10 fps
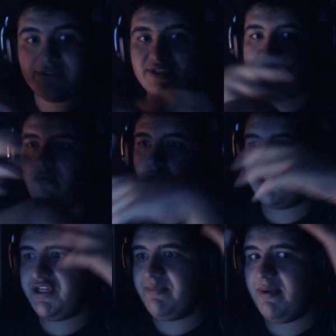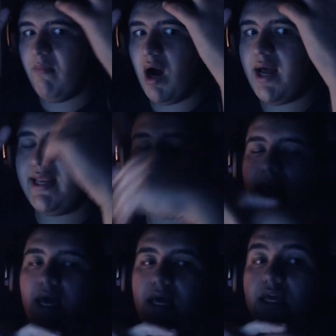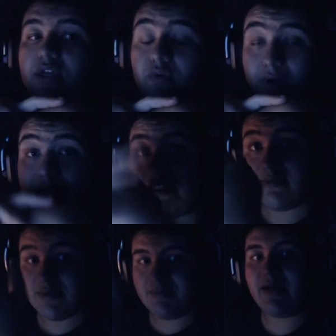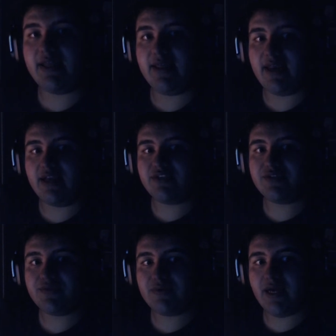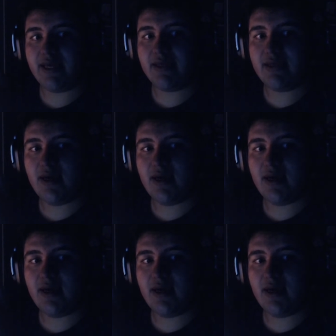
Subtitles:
64 RGB modded. You realize how much money that is, right?